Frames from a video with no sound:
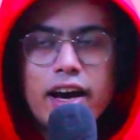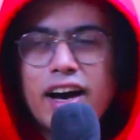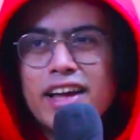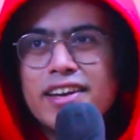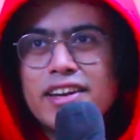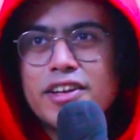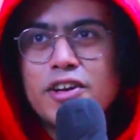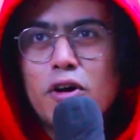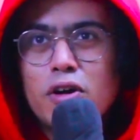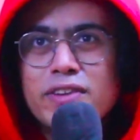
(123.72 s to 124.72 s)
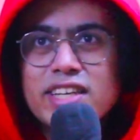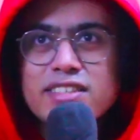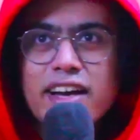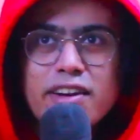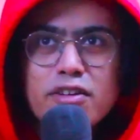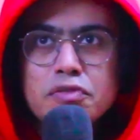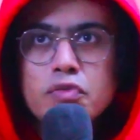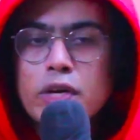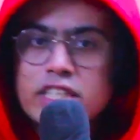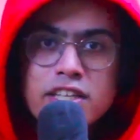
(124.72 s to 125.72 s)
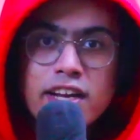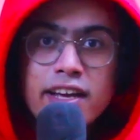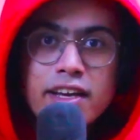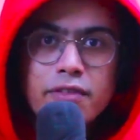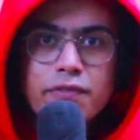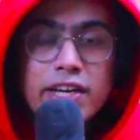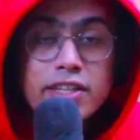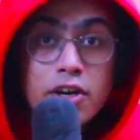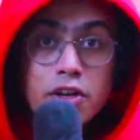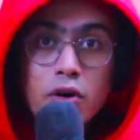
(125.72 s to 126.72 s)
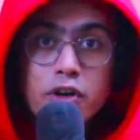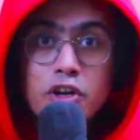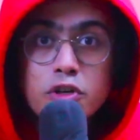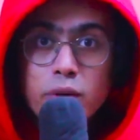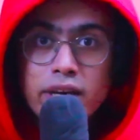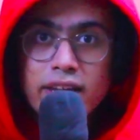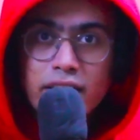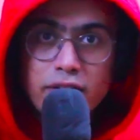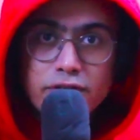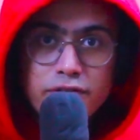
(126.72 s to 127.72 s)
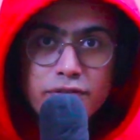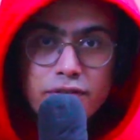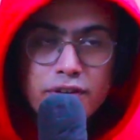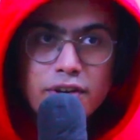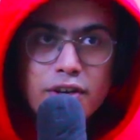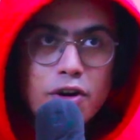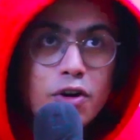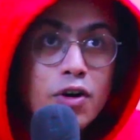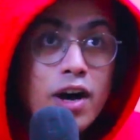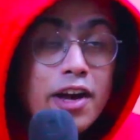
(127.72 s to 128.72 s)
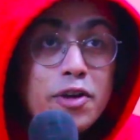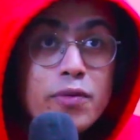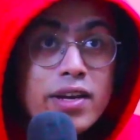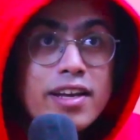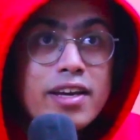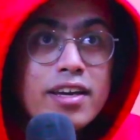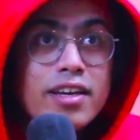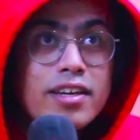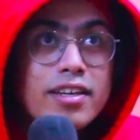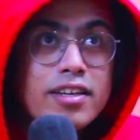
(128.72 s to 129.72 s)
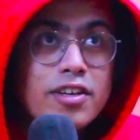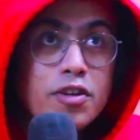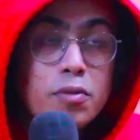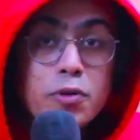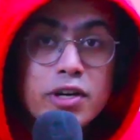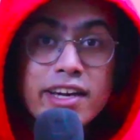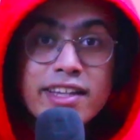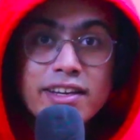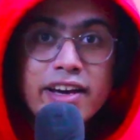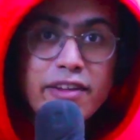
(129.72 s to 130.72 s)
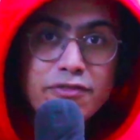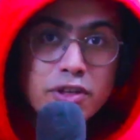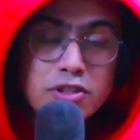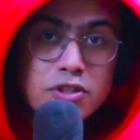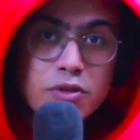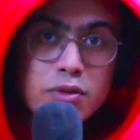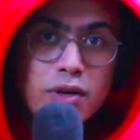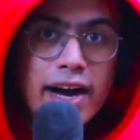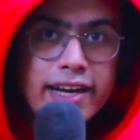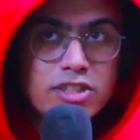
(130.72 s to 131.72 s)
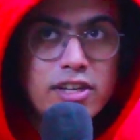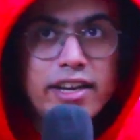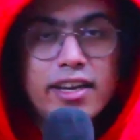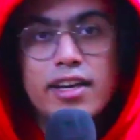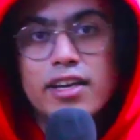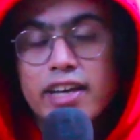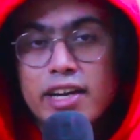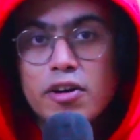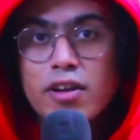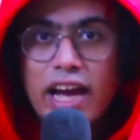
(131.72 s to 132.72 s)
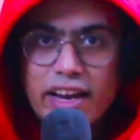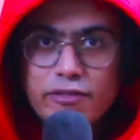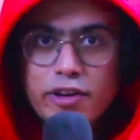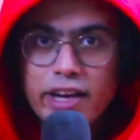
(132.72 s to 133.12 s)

And you're always kind of questioning whether or not you're doing enough, or are you really, putting in the efforts to actually get your life